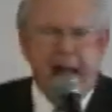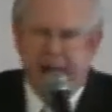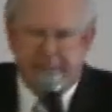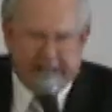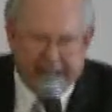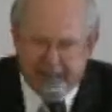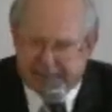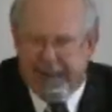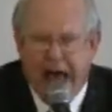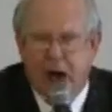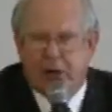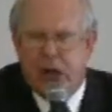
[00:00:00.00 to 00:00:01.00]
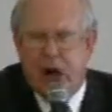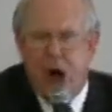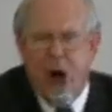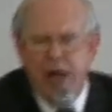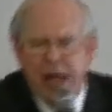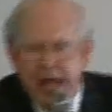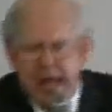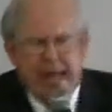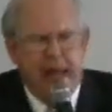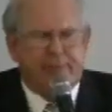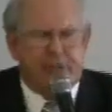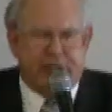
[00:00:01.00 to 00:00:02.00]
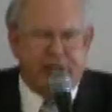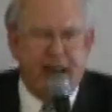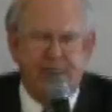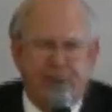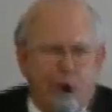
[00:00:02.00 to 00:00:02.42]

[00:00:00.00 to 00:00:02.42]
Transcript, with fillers: am against alcohol in every shape,